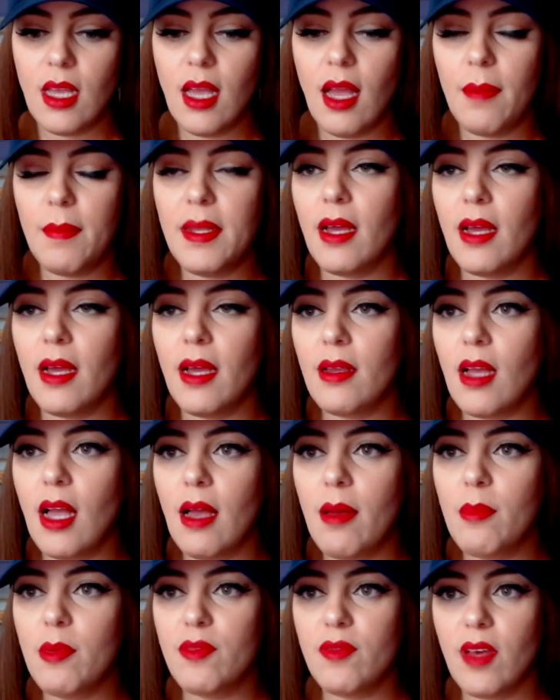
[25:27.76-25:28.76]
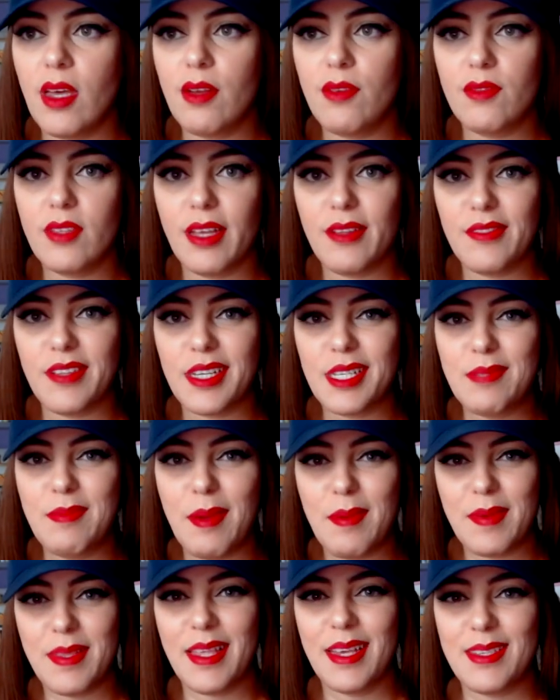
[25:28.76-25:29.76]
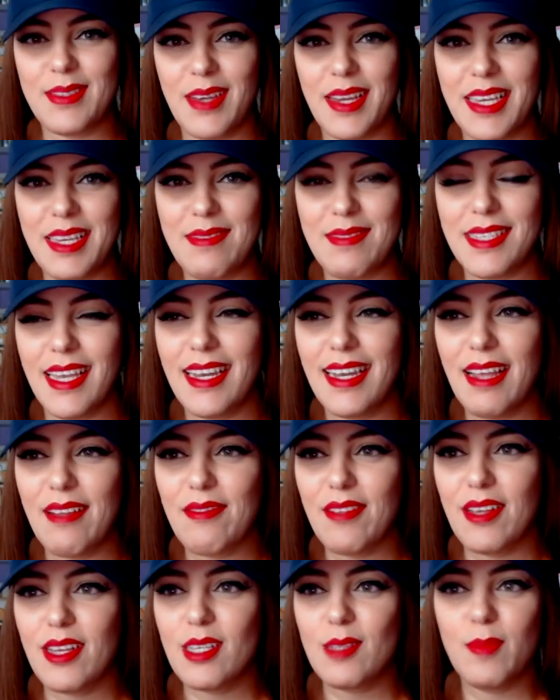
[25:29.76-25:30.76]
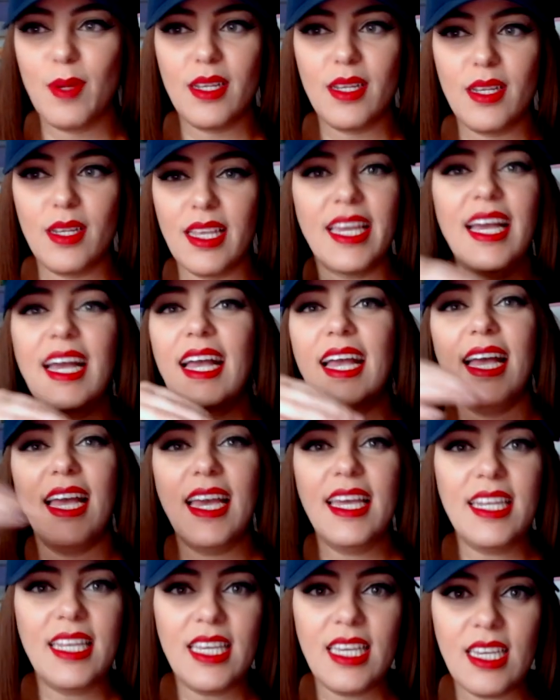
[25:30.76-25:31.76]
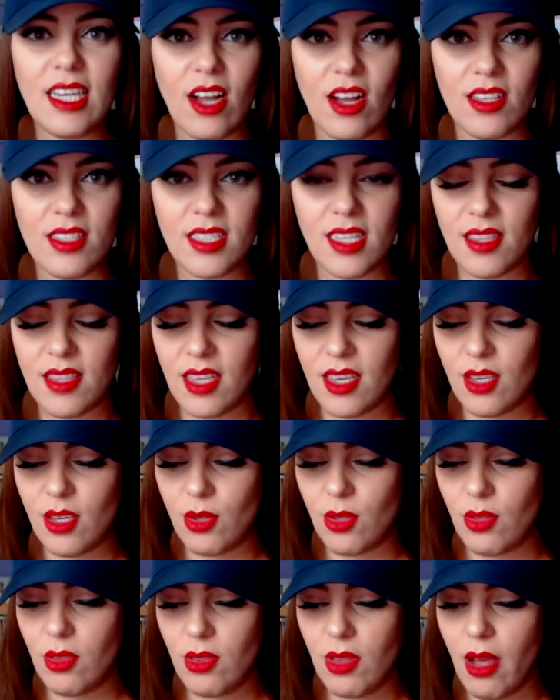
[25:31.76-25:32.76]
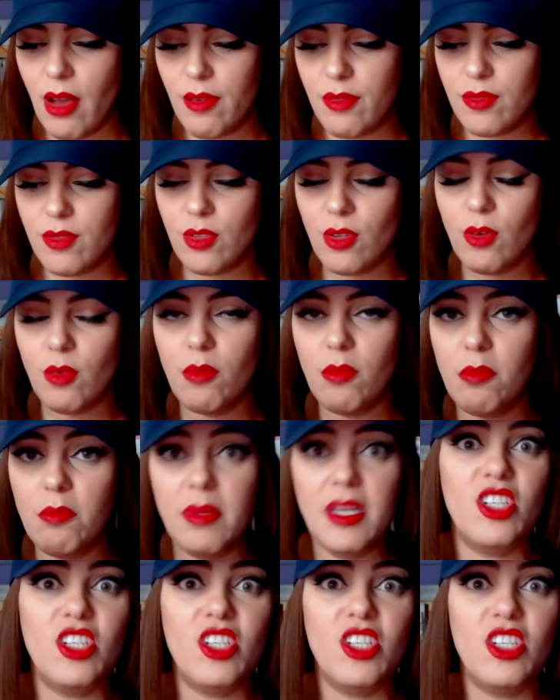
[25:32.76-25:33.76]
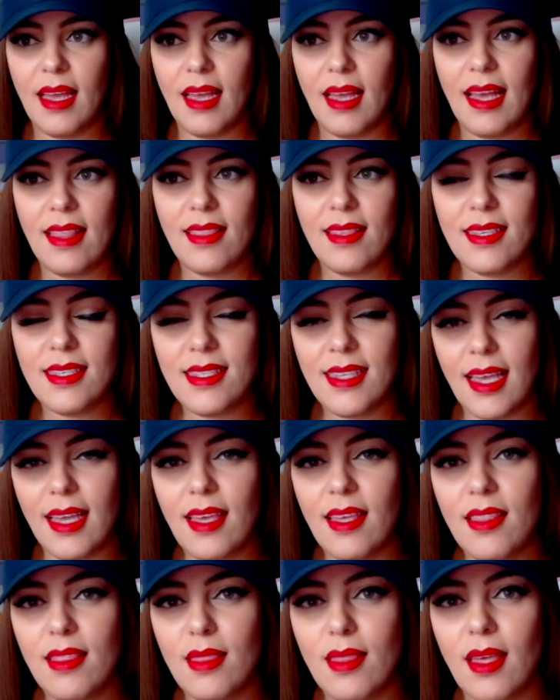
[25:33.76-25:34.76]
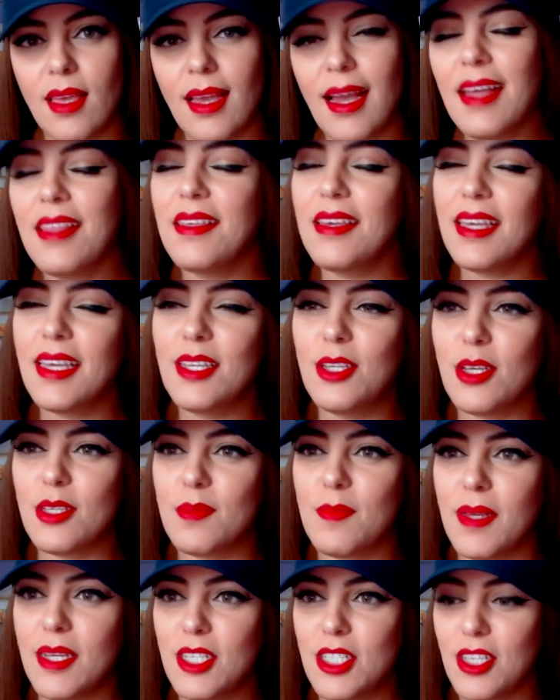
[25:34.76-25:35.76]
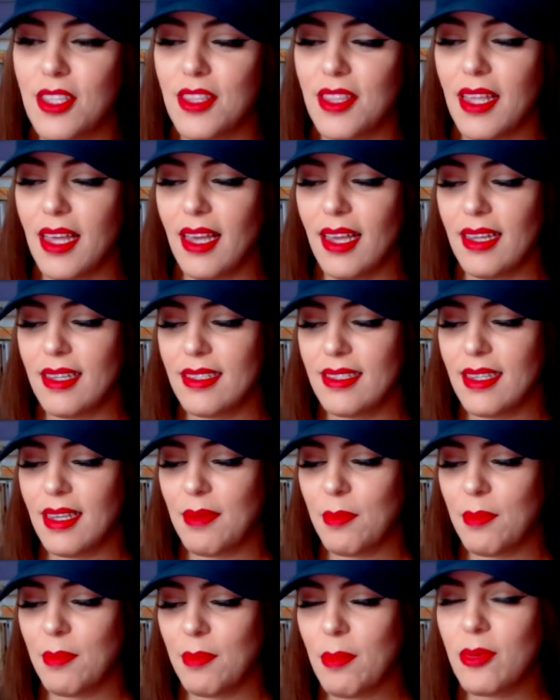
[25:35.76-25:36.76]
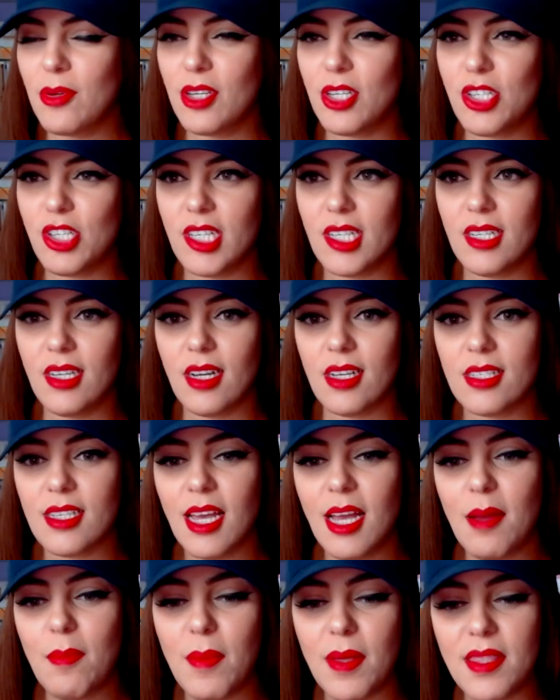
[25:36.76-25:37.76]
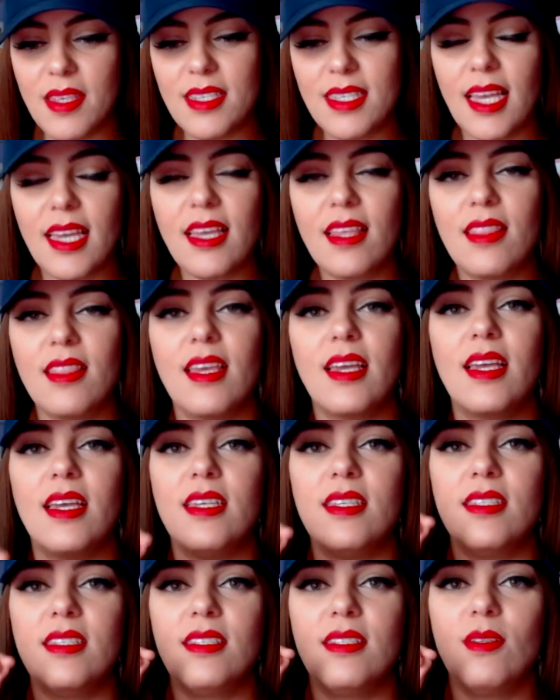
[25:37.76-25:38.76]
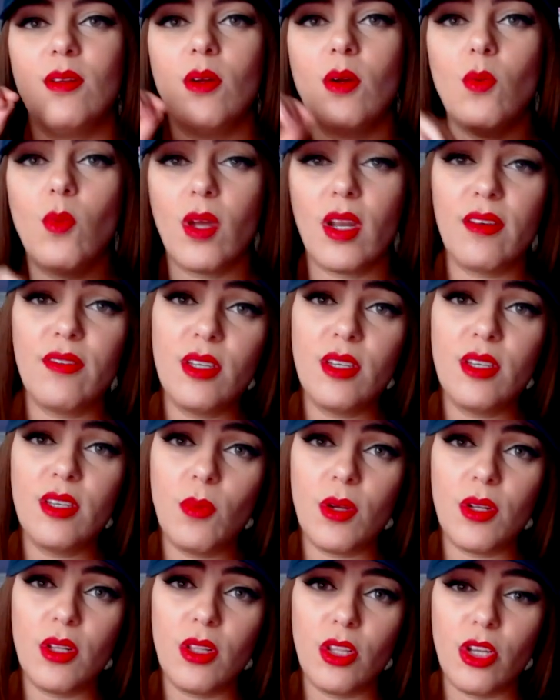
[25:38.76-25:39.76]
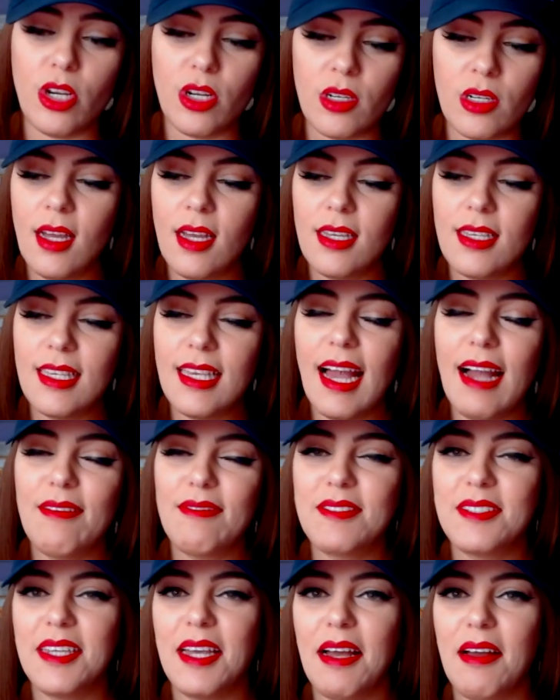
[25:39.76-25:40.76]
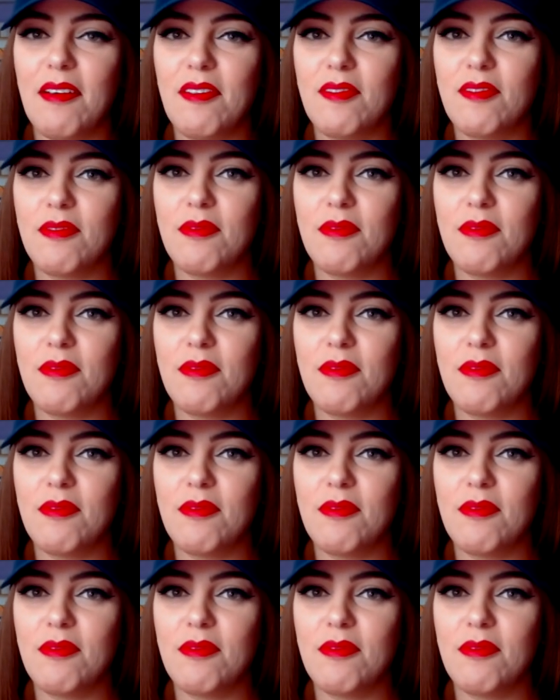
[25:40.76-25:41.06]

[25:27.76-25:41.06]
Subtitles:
I mean, I am a fan of Netflix, maybe that's why I keep saying Netflix, but like any content that you love, binging. And the second thing, I think he does mention that. I'm pretty sure he does. But the second thing is, whatever you want to learn, you have to have